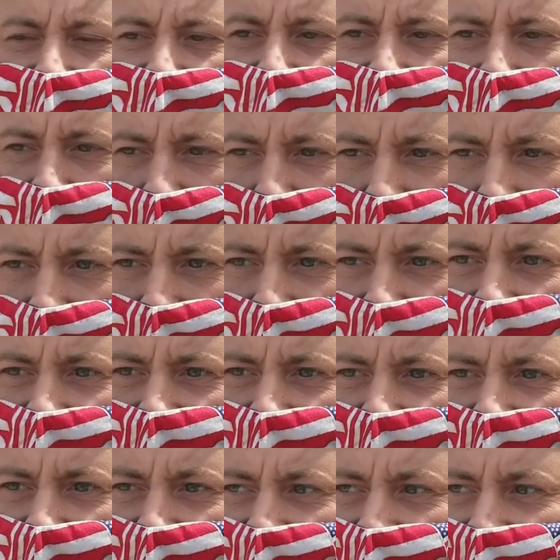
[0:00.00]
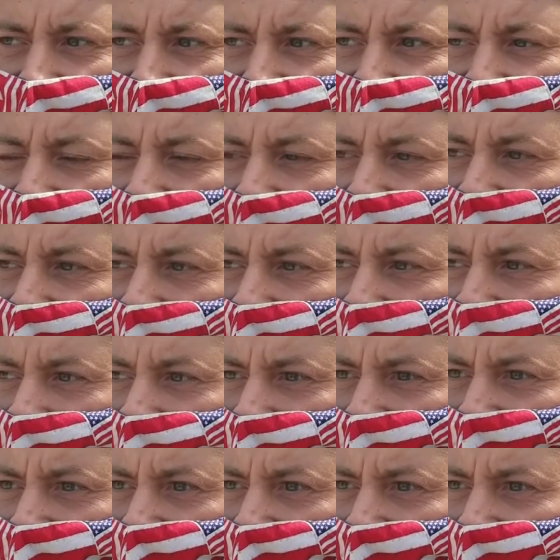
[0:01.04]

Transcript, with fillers: small businesses. Um,